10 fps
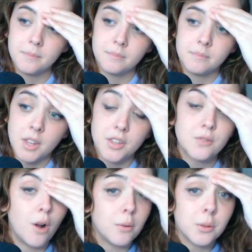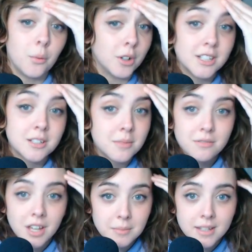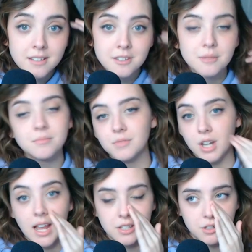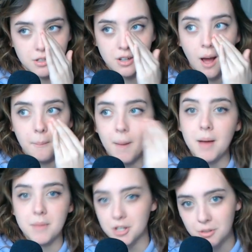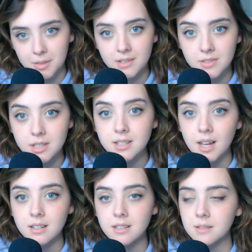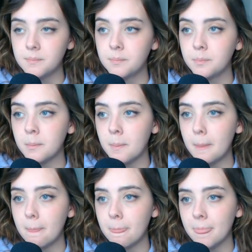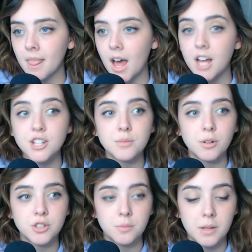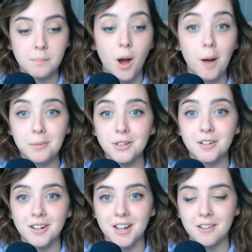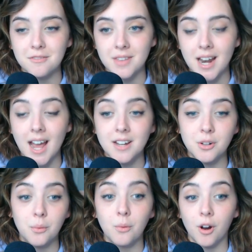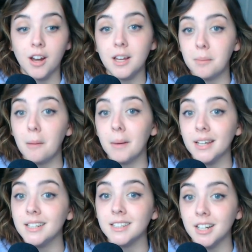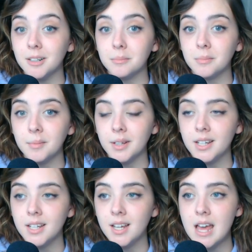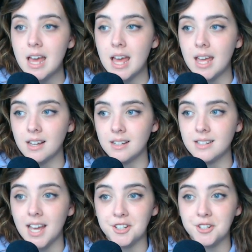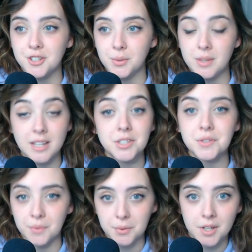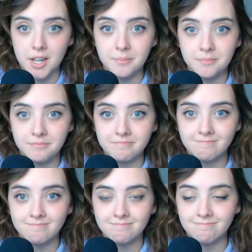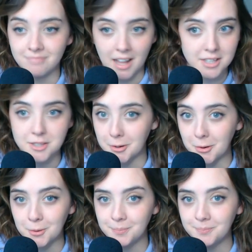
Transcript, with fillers: Nothing wrong with wanting to be famous. It's just not my measurement of success. I just want to be popular enough that I don't worry about my income and I can do this full time. That's the goal.